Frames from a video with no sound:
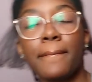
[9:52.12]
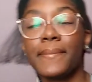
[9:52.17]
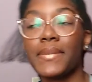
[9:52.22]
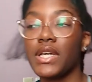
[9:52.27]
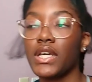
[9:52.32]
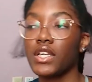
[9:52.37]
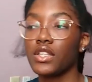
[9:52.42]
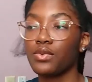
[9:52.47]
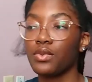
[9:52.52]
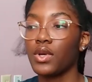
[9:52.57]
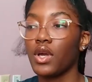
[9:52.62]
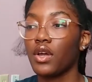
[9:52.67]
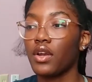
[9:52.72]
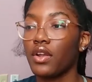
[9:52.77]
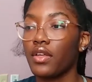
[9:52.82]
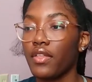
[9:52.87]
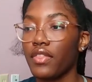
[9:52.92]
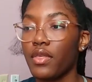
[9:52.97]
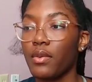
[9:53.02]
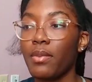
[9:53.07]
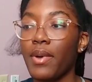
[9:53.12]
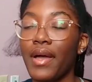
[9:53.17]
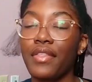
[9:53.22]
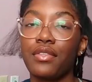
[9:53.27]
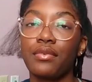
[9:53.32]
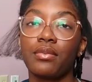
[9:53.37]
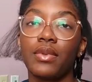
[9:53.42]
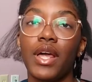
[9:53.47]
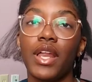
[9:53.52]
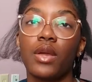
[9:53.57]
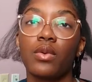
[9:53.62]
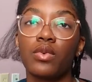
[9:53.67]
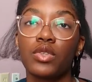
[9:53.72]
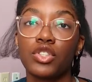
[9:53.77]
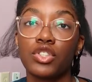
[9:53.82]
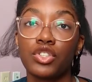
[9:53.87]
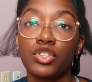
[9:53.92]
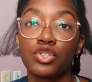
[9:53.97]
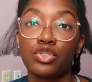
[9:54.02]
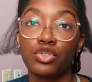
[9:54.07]
because we all know that the bathroom lighting
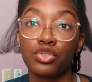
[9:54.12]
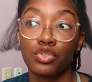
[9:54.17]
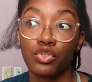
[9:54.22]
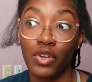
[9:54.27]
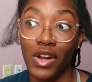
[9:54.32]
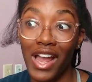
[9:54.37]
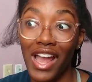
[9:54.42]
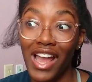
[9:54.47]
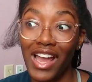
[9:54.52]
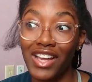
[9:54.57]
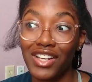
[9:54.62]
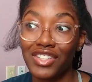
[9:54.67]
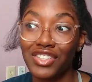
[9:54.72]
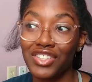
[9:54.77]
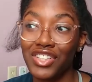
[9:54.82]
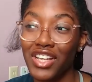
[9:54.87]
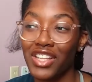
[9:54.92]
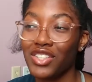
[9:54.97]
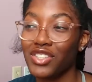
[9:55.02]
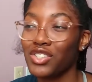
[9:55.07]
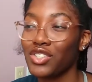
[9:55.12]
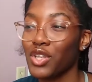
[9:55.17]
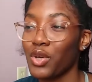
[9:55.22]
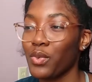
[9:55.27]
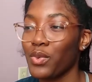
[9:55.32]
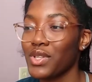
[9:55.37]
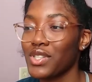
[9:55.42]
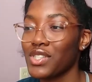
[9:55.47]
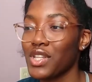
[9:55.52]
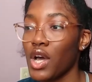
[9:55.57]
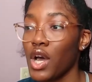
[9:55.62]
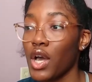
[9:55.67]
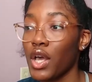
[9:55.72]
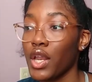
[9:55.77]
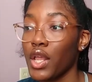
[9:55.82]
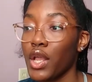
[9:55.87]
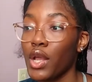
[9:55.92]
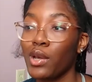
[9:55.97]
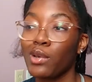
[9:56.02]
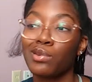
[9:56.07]
was trash, and so was the
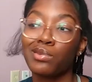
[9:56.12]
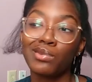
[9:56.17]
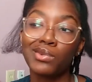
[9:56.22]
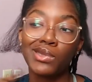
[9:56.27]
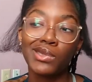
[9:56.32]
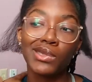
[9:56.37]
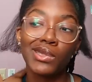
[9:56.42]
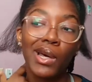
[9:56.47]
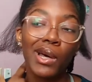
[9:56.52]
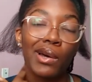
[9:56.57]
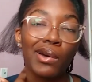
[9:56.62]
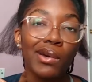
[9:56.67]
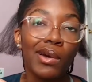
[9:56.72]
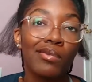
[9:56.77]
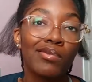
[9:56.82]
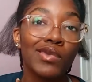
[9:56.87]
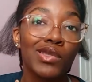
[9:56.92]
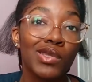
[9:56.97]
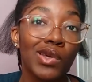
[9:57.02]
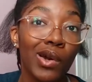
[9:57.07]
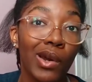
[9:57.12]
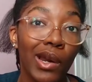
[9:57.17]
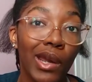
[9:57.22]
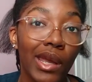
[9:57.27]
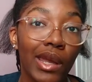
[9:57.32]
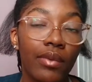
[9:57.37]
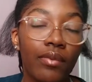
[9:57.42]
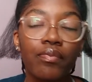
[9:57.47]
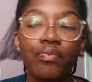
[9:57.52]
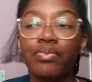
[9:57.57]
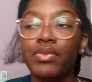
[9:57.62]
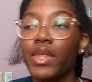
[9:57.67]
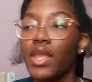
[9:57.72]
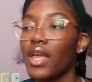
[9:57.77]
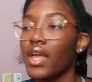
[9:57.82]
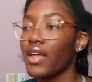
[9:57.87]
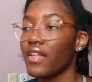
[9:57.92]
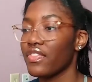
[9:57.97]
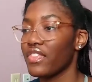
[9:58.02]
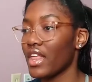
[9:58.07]
audio. So I'm sorry
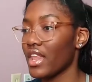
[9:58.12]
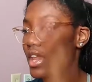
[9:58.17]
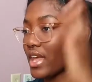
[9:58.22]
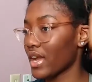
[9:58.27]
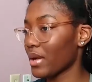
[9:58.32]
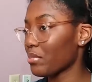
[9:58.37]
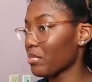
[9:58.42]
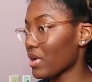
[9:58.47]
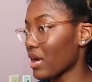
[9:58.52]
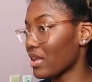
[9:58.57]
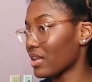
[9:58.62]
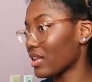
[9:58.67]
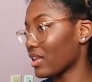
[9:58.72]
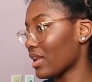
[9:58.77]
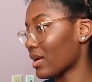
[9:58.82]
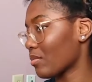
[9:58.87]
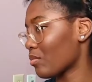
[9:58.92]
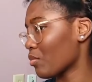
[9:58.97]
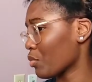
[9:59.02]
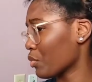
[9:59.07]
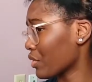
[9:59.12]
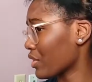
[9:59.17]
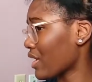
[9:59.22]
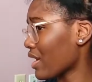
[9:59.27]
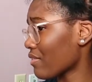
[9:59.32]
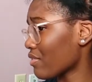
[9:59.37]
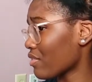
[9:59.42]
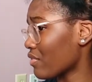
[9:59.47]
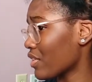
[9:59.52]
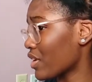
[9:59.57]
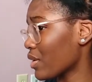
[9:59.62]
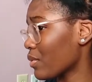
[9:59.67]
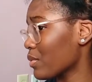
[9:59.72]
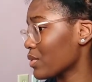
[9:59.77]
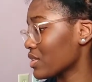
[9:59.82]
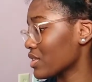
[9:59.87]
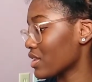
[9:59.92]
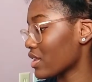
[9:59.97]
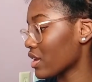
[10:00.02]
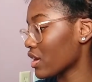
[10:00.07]
that like probably like more than half the video
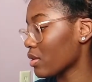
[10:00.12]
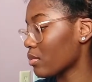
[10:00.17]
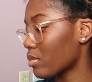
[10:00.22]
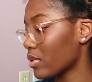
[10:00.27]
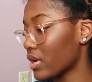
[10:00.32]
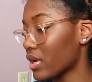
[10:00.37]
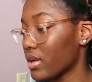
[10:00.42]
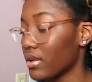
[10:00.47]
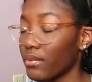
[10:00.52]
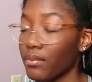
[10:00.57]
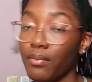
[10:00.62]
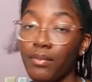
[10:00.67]
was in there, but